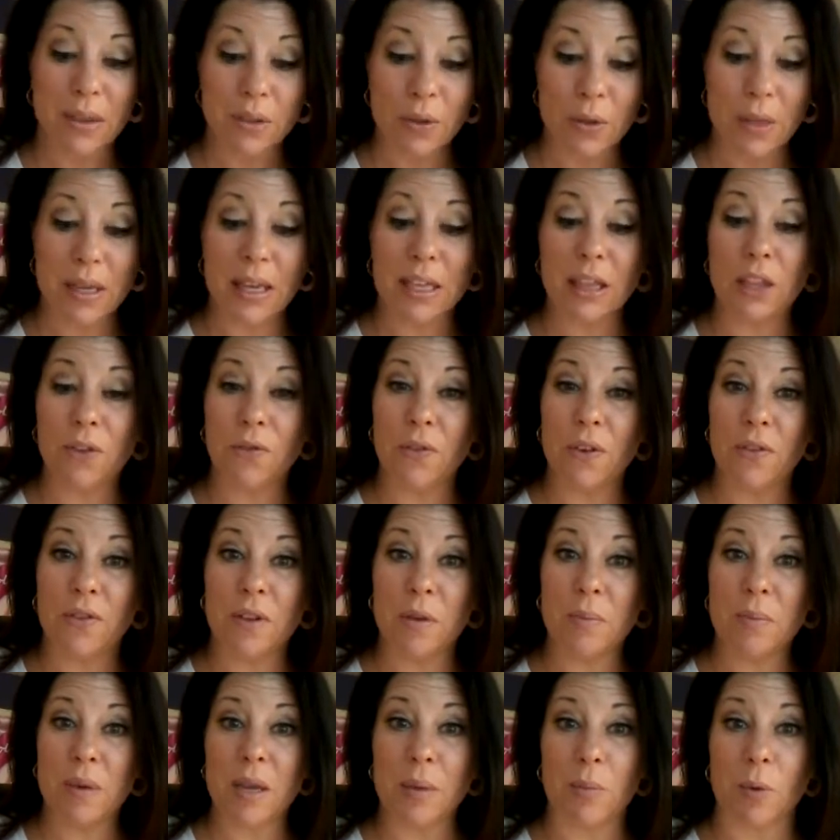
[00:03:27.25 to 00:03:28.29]
So they get the
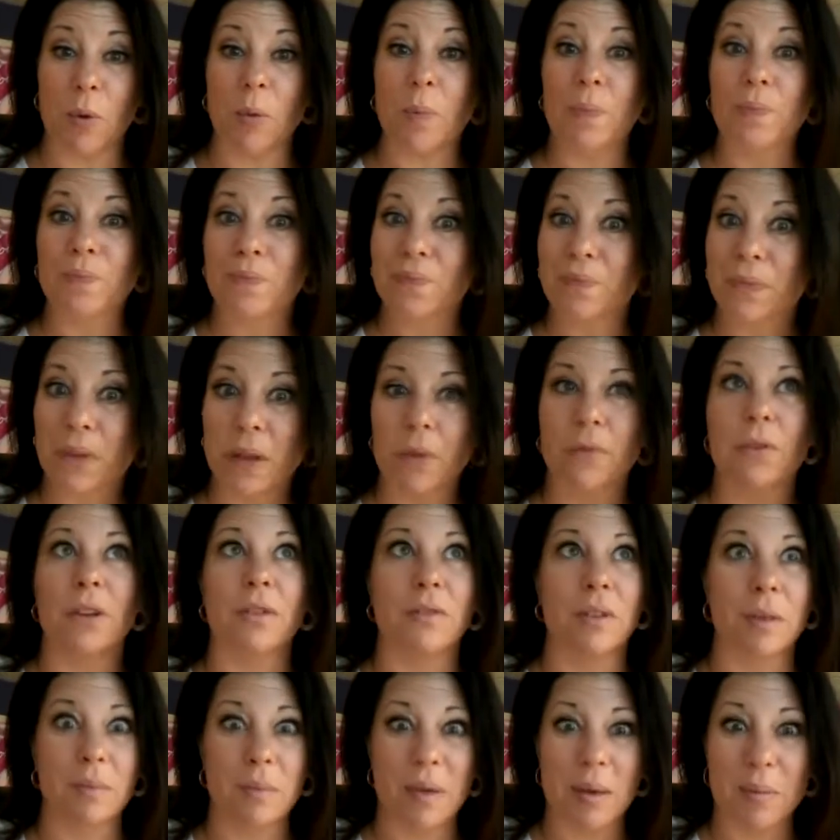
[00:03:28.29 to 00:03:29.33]
50 people.
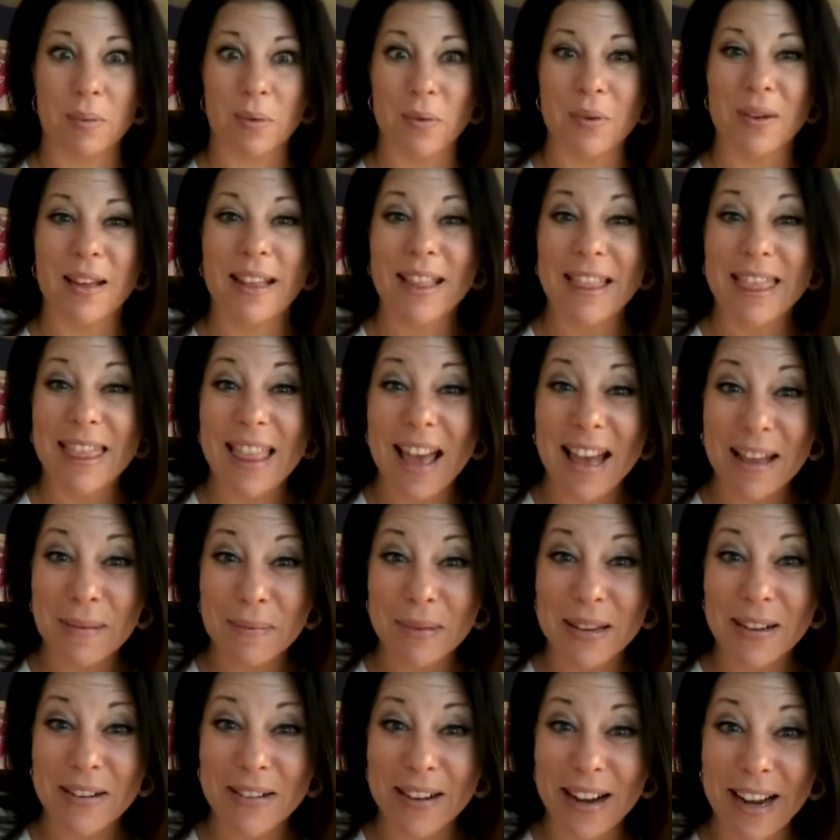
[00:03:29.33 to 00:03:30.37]
50 people. That'd
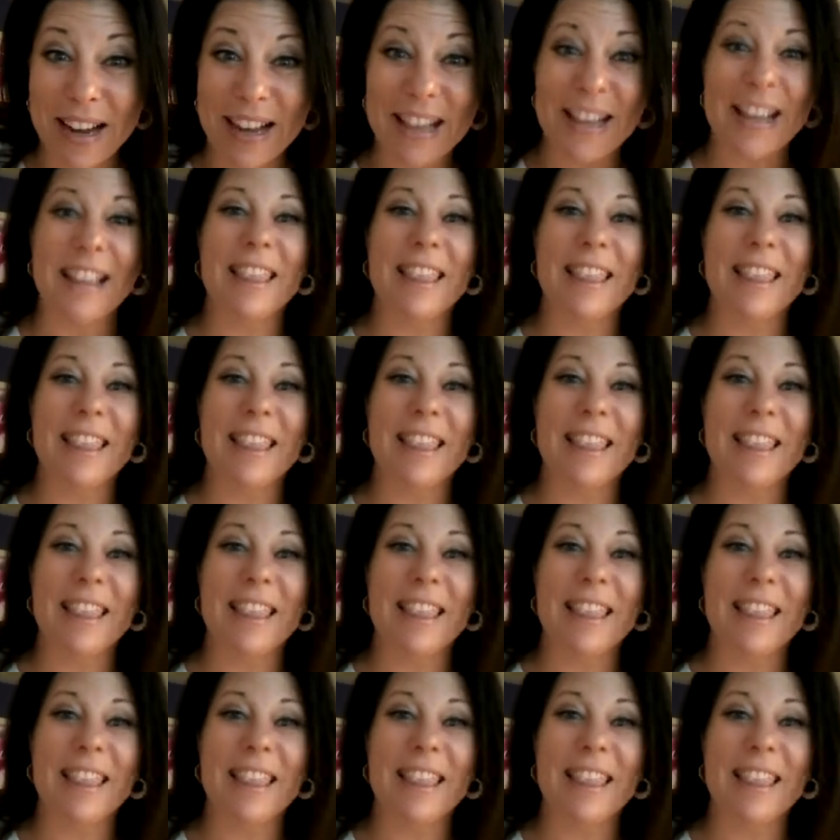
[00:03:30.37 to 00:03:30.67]
be great.